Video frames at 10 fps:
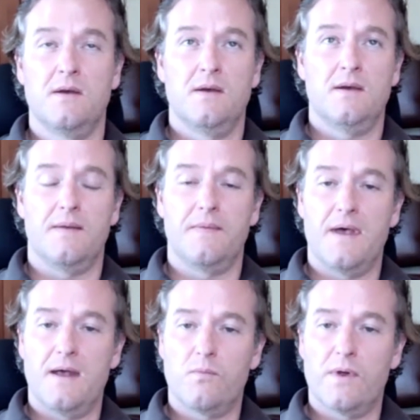And
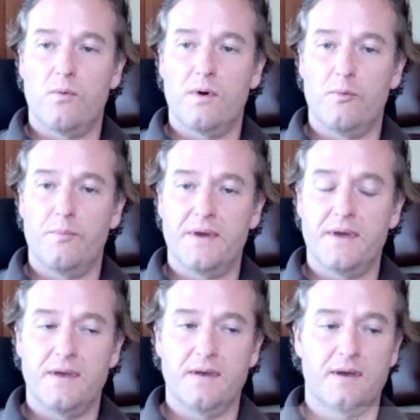then we will
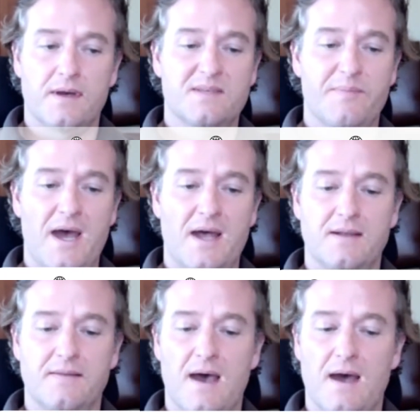be expanding
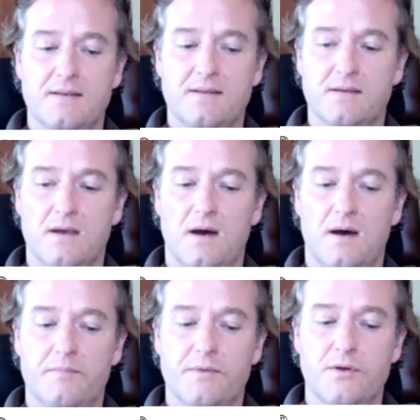that
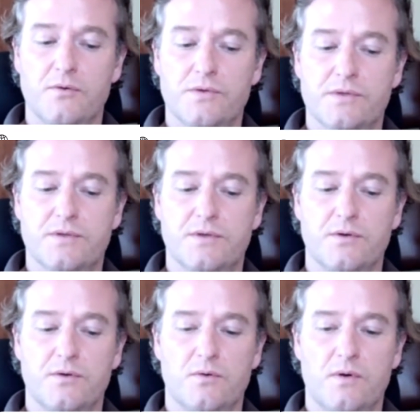use
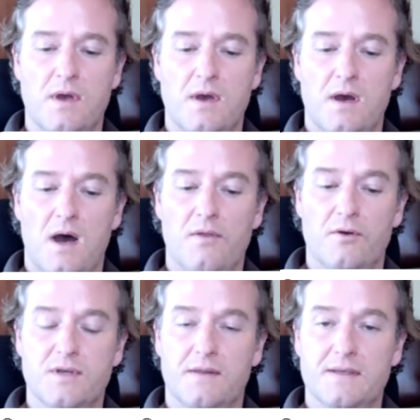to others
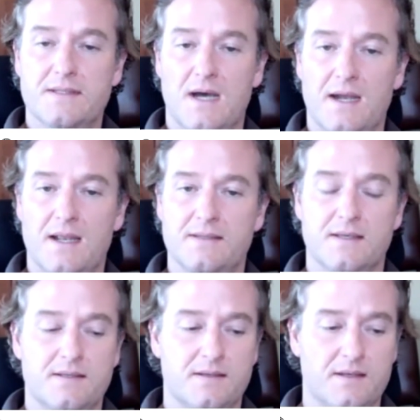on the site as
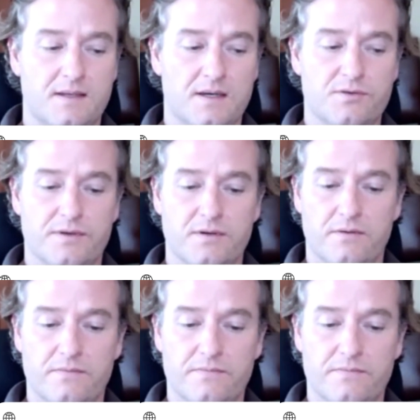this industrial